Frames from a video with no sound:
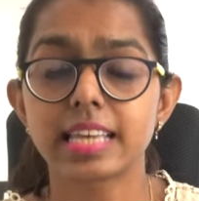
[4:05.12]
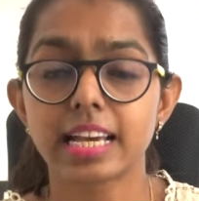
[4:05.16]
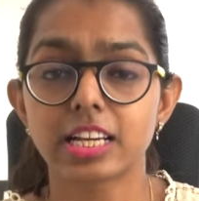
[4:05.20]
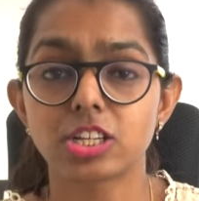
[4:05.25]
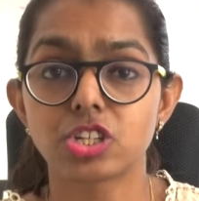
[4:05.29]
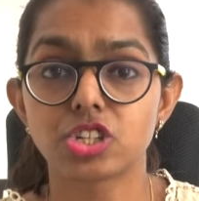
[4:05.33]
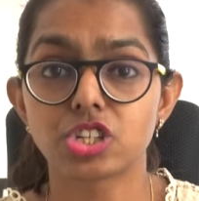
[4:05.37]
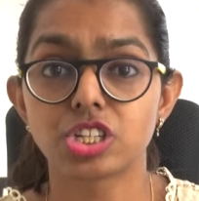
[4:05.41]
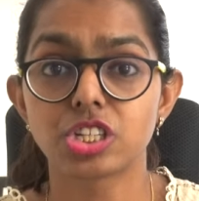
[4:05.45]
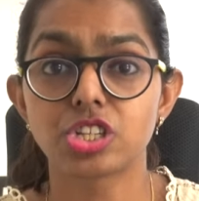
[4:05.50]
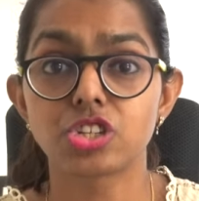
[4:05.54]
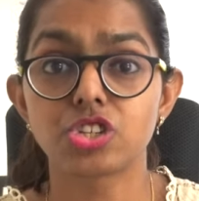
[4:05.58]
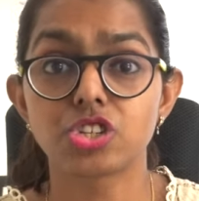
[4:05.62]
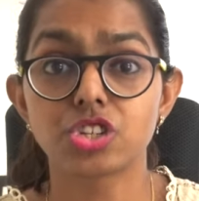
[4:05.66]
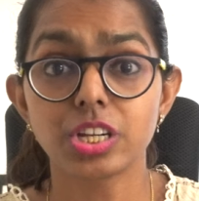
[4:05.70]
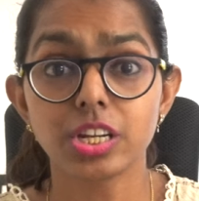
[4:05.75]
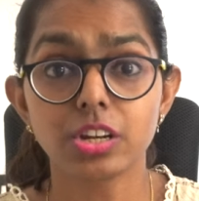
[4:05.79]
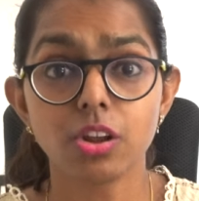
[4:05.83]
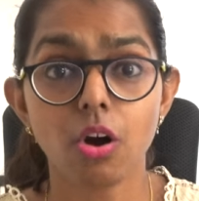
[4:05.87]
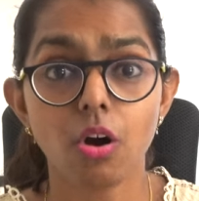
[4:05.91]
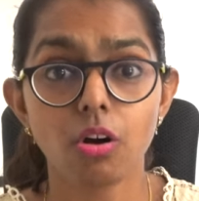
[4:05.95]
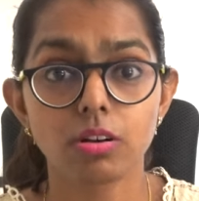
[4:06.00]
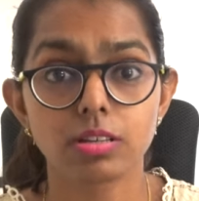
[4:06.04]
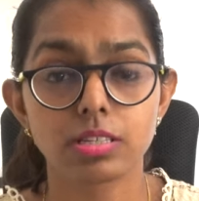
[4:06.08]
section,
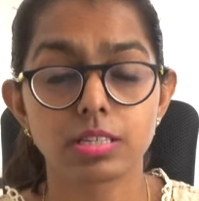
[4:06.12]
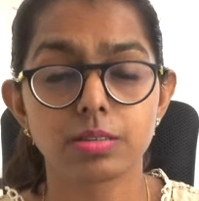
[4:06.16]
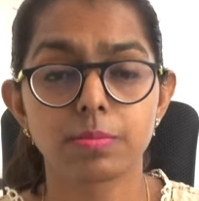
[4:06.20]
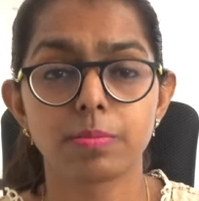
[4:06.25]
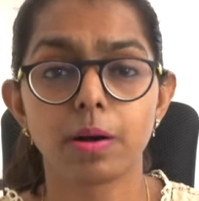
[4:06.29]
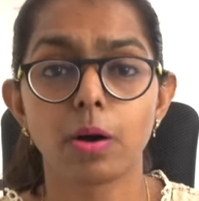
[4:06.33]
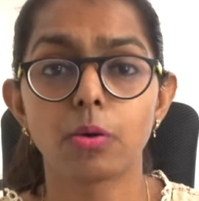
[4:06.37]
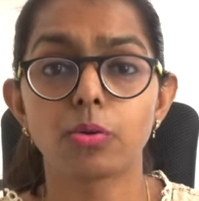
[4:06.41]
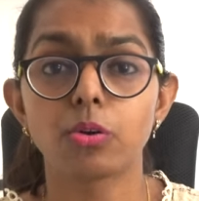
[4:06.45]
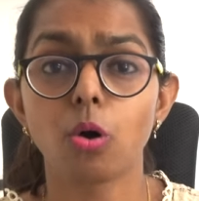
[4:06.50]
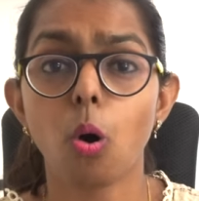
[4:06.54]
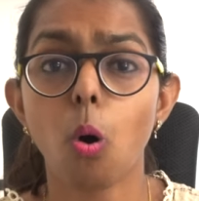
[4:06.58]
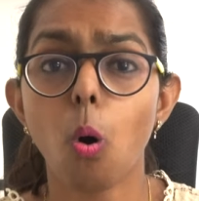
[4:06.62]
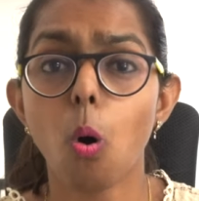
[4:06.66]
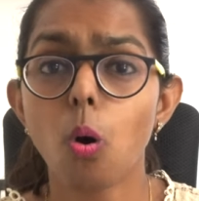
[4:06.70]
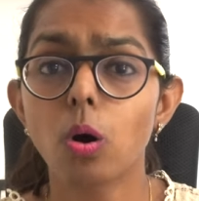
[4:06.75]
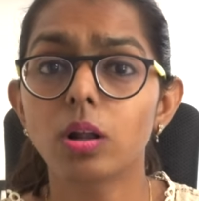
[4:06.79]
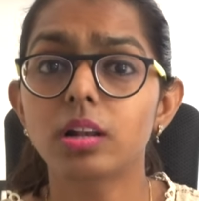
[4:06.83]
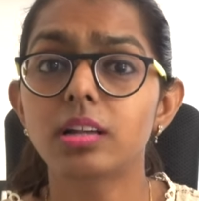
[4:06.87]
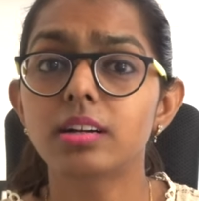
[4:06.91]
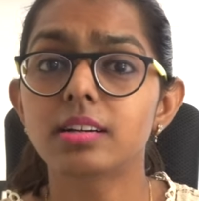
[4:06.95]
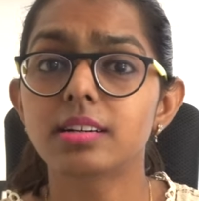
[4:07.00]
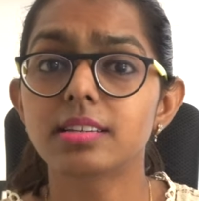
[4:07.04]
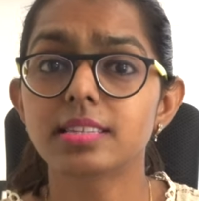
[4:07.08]
she talks about
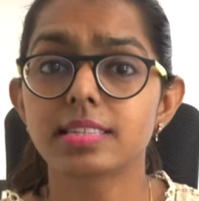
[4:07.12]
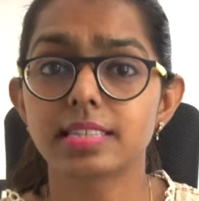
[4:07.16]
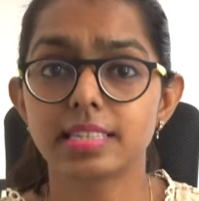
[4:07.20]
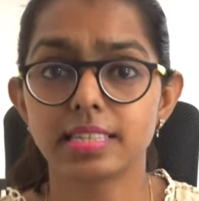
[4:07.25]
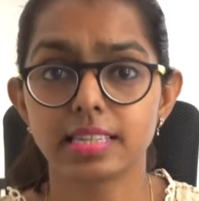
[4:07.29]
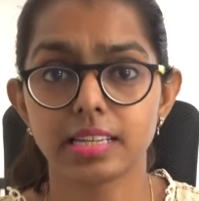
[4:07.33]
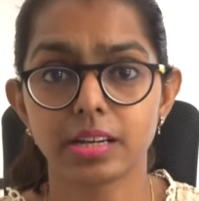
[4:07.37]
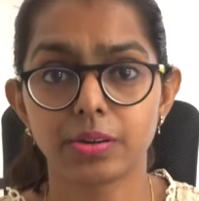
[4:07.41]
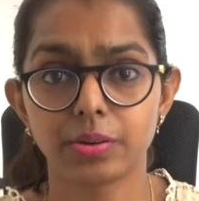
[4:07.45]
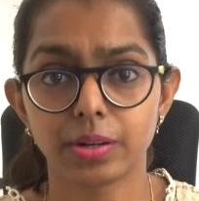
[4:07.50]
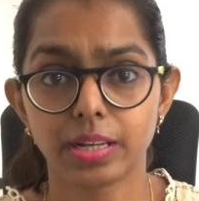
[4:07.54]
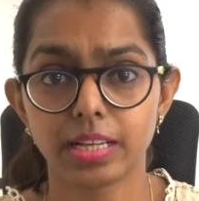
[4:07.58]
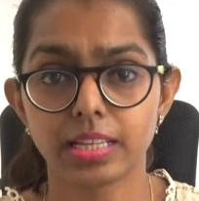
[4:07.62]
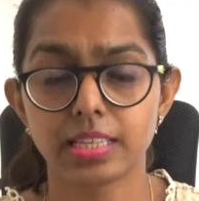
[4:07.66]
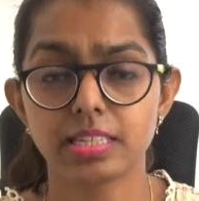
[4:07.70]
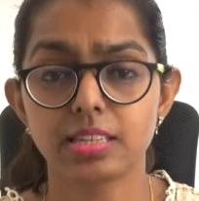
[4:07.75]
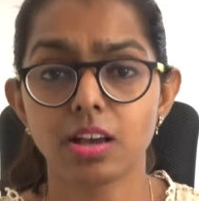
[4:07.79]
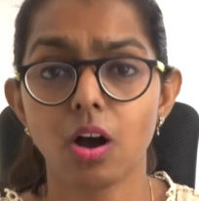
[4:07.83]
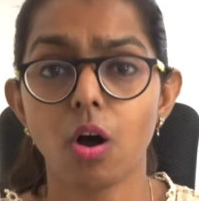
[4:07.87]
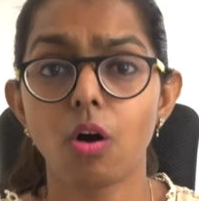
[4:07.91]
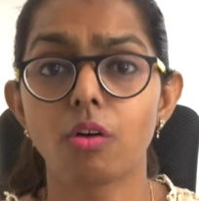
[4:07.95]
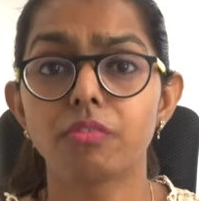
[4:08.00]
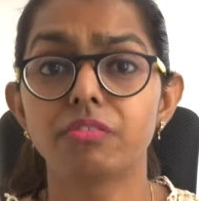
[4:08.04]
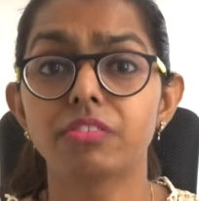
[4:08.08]
all her
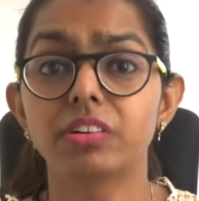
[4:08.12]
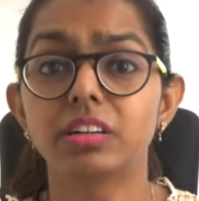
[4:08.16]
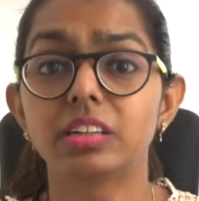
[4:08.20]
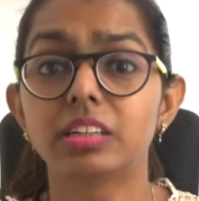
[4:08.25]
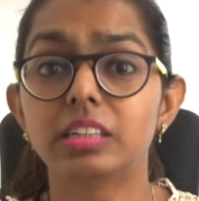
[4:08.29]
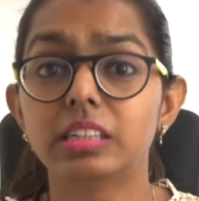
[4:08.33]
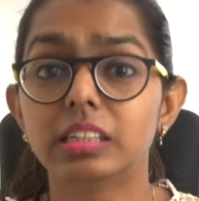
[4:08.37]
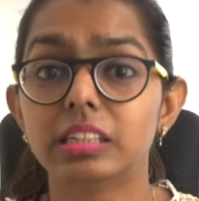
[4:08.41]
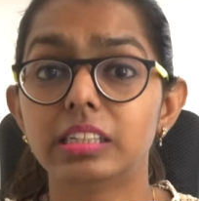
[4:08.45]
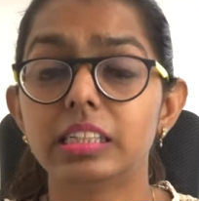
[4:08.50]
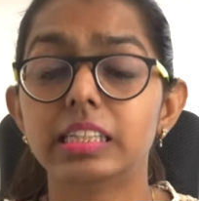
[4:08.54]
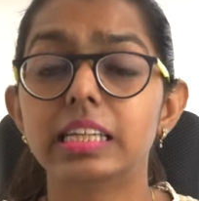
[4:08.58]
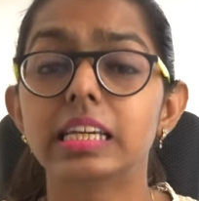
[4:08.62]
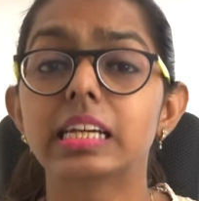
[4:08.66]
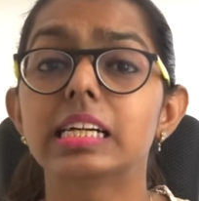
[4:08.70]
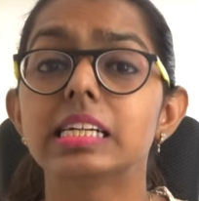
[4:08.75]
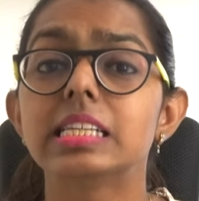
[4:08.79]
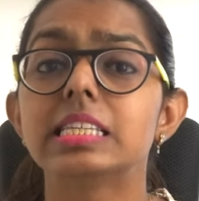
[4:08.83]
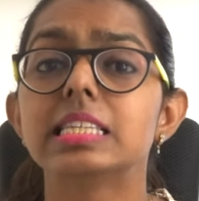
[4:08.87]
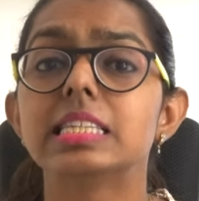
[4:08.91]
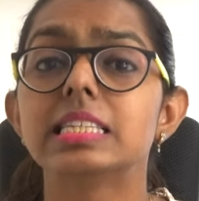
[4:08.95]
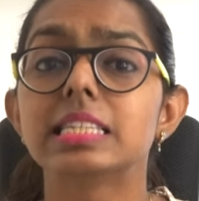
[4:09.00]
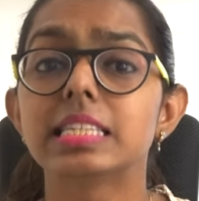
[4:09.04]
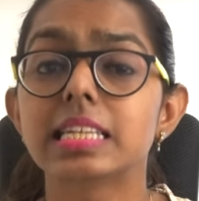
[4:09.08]
secrets of earning
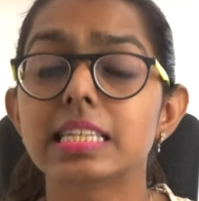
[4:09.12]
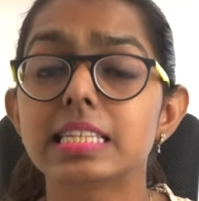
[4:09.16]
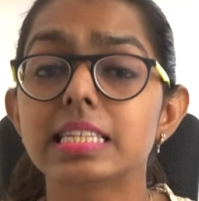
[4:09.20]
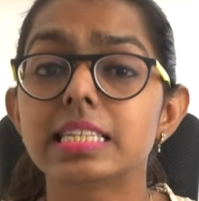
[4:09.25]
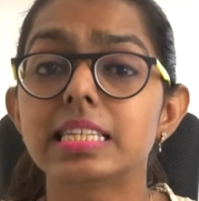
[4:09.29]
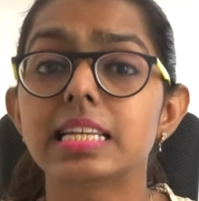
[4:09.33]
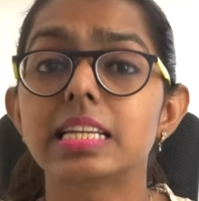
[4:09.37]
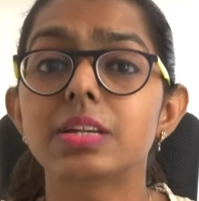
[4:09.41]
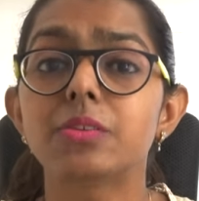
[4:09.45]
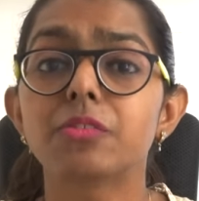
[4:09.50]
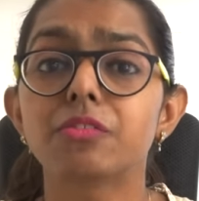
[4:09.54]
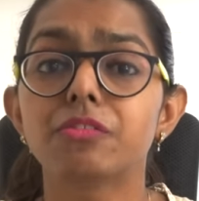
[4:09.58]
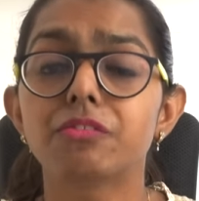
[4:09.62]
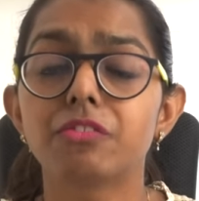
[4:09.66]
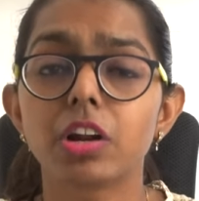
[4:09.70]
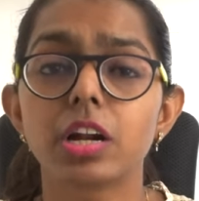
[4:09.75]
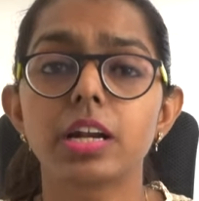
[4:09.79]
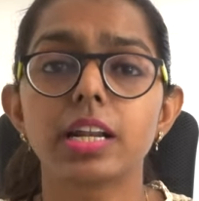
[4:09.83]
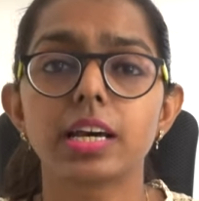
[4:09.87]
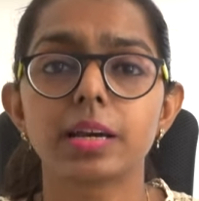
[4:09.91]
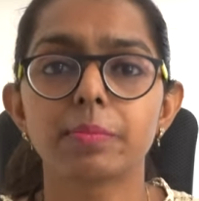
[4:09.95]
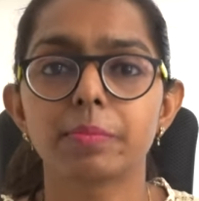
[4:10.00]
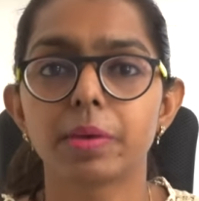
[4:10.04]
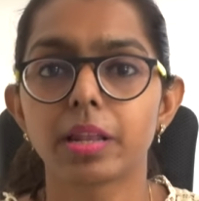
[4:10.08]
consistent
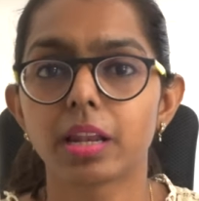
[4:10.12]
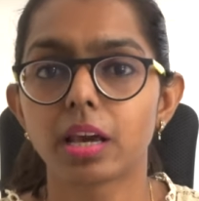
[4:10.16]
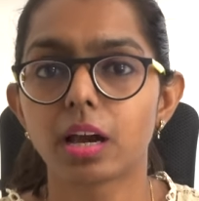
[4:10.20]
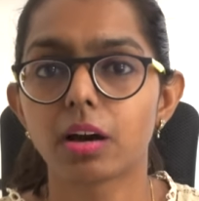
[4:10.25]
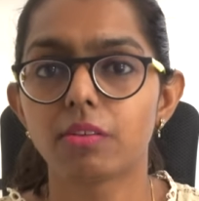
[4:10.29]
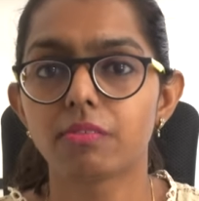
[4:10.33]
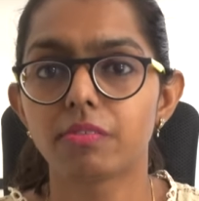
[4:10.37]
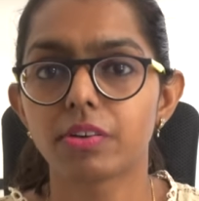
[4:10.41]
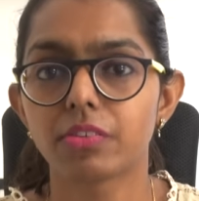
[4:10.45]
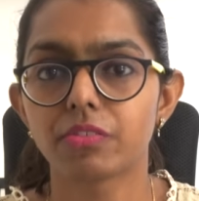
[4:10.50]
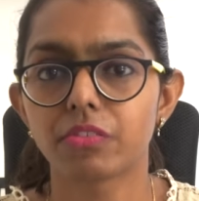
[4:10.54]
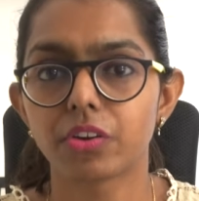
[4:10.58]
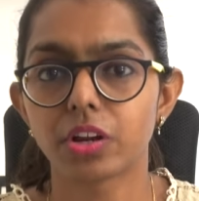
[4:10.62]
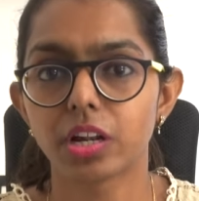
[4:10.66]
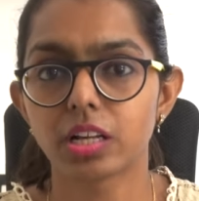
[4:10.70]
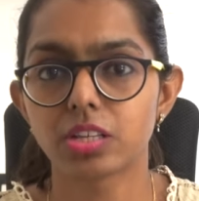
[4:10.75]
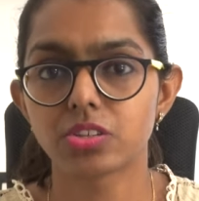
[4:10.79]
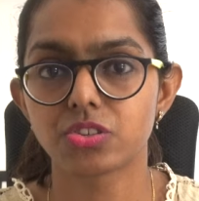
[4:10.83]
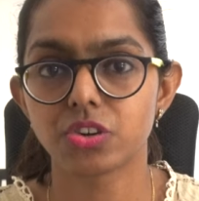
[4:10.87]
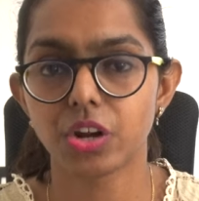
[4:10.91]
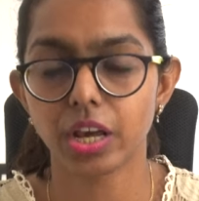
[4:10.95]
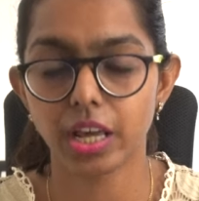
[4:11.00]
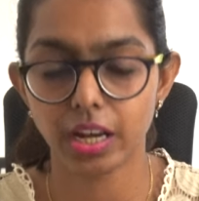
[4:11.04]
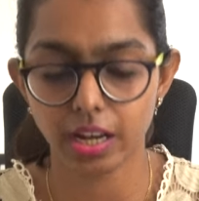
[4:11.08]
full-time income with
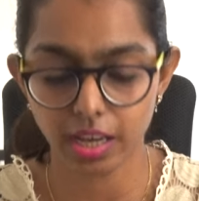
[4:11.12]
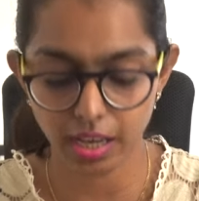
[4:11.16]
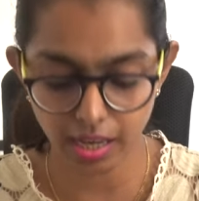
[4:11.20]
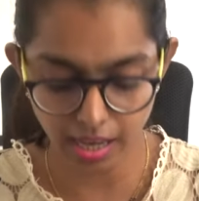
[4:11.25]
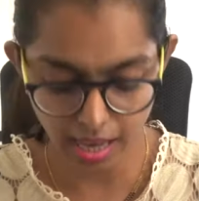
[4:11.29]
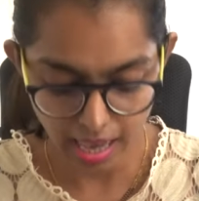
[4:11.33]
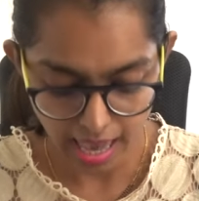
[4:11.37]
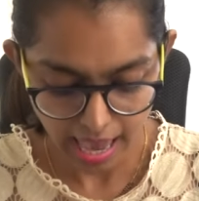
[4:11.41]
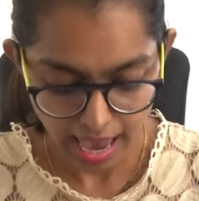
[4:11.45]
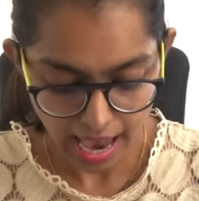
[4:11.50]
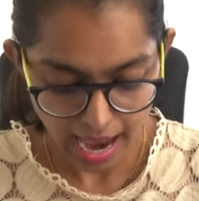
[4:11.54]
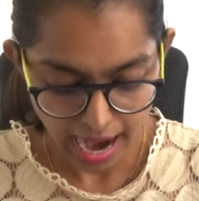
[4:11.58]
freelance writing